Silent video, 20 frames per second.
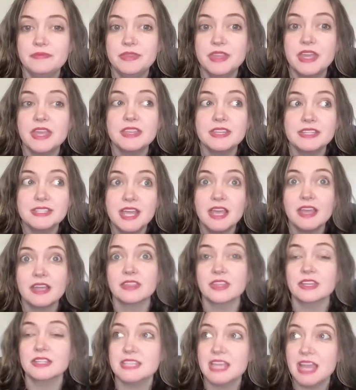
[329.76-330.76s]
than the
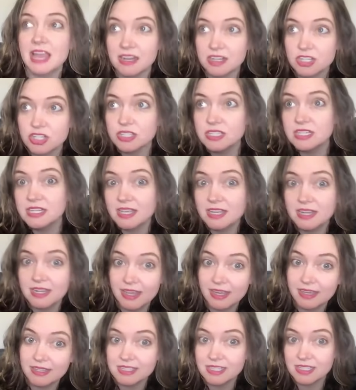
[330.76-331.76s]
tech that's actually
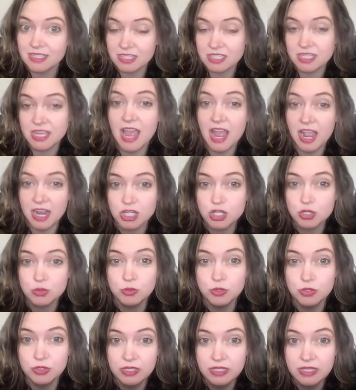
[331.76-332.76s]
connecting to
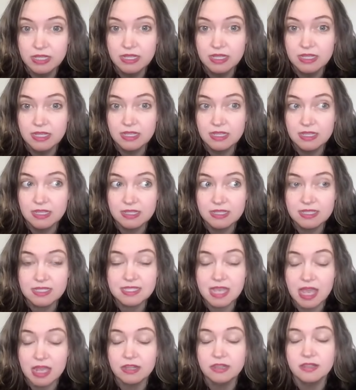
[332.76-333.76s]
actual
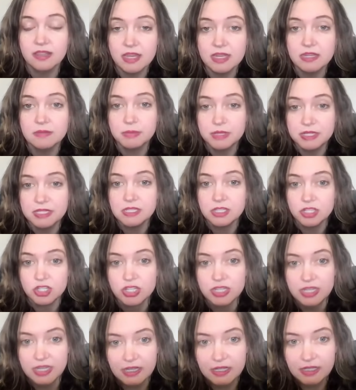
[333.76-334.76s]
satellite
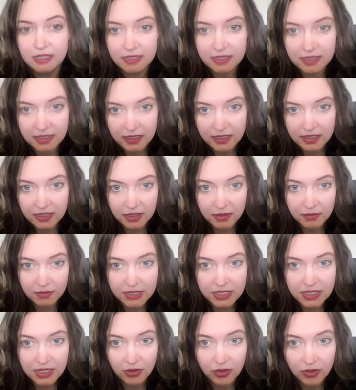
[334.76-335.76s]
positioning
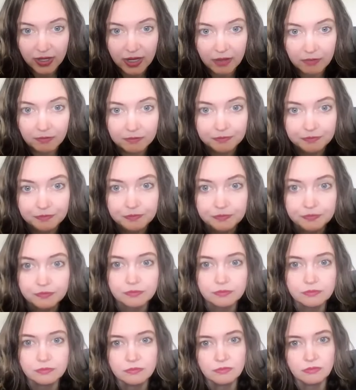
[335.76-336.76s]
systems. Okay.
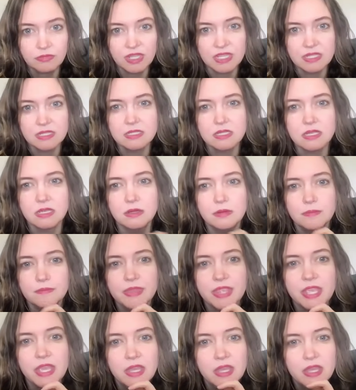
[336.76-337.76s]

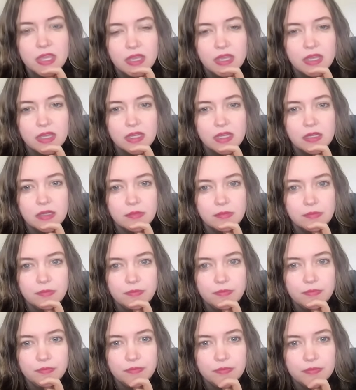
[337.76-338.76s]
So,
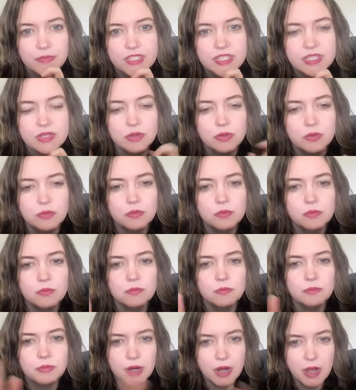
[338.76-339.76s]
um, so
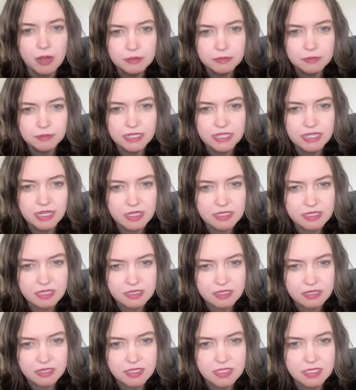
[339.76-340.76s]
probably us
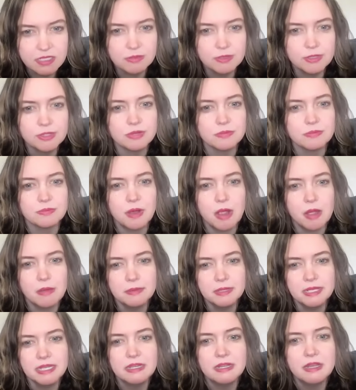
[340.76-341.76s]
as consumers are
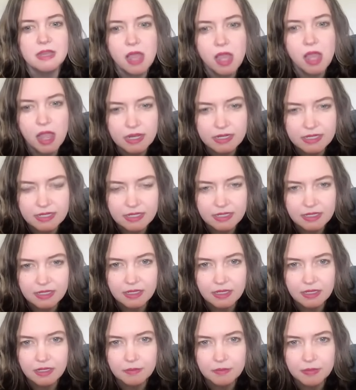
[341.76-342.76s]
probably not
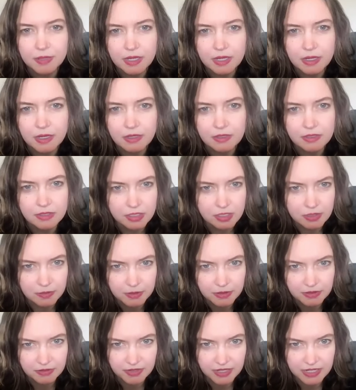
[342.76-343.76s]
going to be
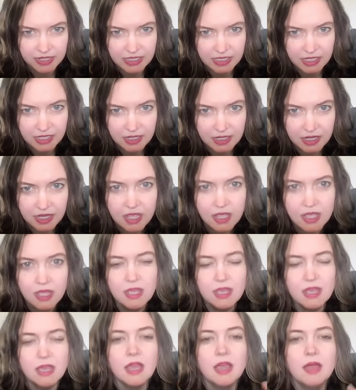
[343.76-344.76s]
super affected.
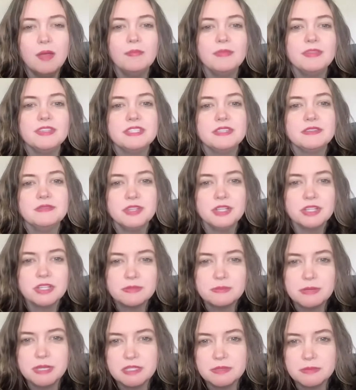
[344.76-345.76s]
Um,
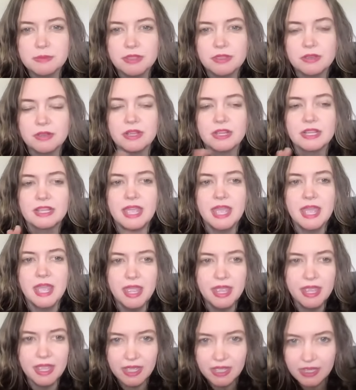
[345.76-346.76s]
severe space weather
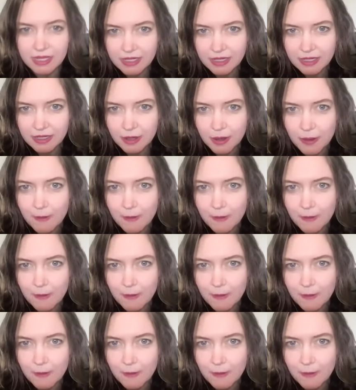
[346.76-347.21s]
can